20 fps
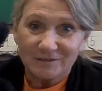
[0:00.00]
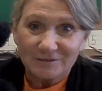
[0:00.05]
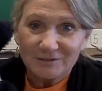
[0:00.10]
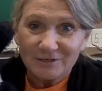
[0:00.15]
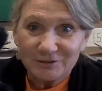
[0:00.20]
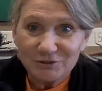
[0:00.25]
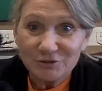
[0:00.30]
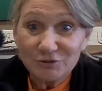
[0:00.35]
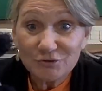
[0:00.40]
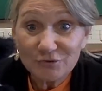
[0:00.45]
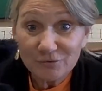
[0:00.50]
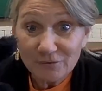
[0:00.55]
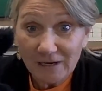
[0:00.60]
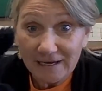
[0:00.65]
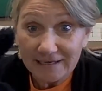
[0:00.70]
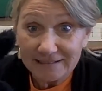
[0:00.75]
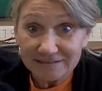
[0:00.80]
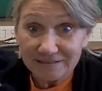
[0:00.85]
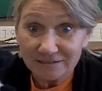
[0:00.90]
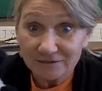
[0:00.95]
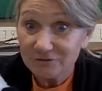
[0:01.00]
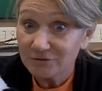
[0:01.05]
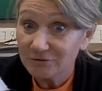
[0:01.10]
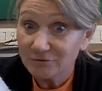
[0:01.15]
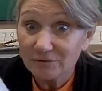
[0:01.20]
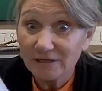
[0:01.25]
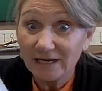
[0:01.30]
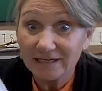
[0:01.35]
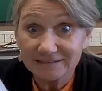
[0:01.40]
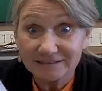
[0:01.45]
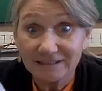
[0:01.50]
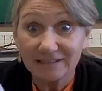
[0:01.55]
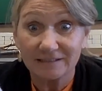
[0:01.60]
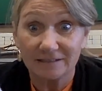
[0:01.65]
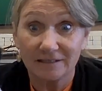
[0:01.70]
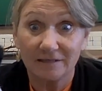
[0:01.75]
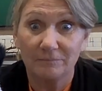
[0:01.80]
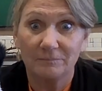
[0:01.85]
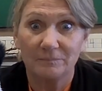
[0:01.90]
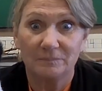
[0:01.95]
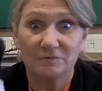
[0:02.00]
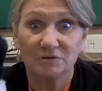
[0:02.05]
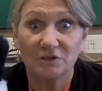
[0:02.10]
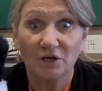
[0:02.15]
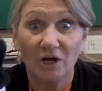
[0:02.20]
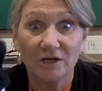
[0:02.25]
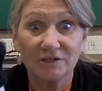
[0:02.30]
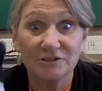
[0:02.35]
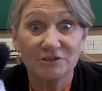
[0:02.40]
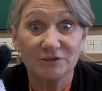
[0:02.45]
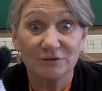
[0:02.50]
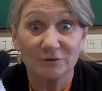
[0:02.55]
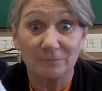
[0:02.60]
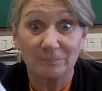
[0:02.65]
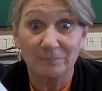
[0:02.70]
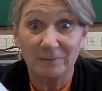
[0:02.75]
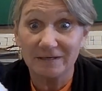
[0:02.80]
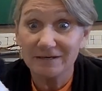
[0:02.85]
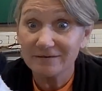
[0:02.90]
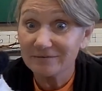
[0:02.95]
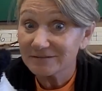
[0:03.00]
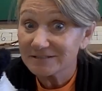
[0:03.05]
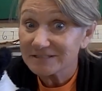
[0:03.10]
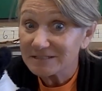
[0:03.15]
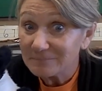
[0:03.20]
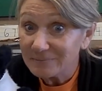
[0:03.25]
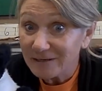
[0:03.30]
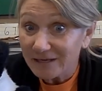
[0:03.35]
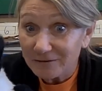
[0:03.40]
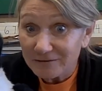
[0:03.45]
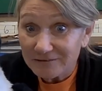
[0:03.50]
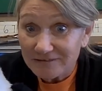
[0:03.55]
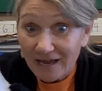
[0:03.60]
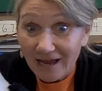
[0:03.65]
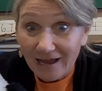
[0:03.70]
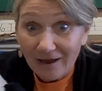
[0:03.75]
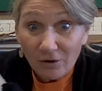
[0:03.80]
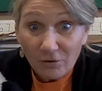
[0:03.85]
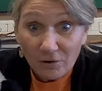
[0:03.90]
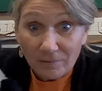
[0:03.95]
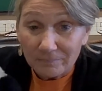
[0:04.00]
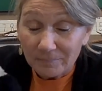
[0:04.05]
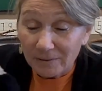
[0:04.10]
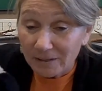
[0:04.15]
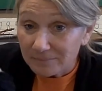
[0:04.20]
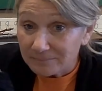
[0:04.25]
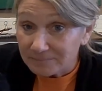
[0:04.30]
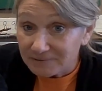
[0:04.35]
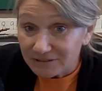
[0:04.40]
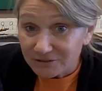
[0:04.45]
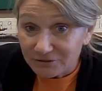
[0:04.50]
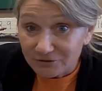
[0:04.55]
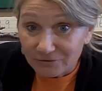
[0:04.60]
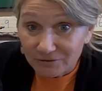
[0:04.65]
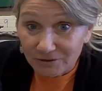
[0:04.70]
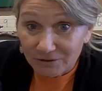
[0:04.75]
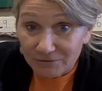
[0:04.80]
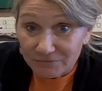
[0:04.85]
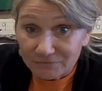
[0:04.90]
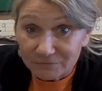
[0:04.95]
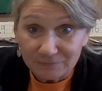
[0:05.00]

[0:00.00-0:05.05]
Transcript: And you guys can talk to your parents about how a pumpkin grows.